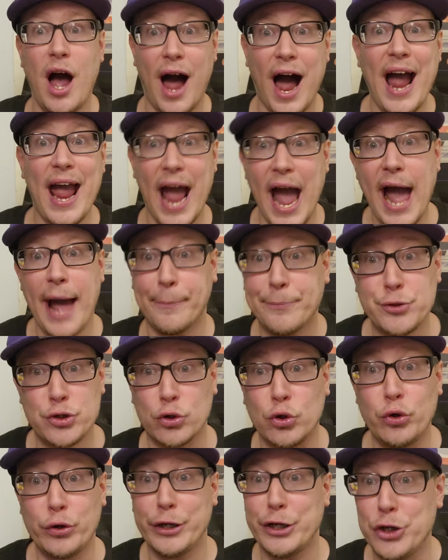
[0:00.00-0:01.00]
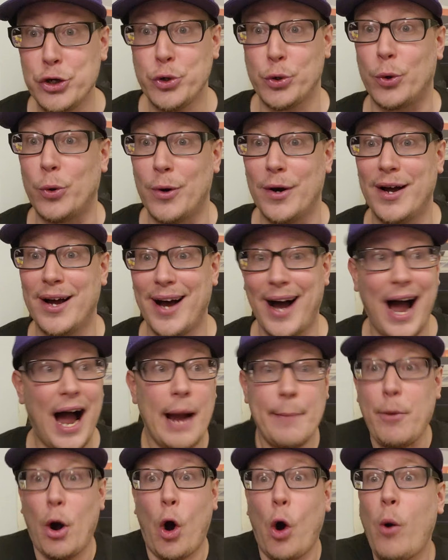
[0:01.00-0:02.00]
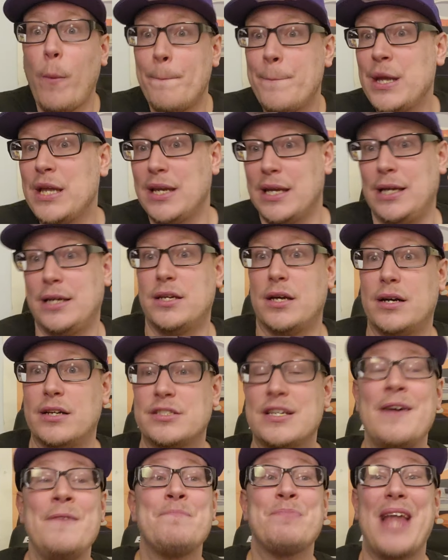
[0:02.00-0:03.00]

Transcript: I absolutely do. I'm hoping he does.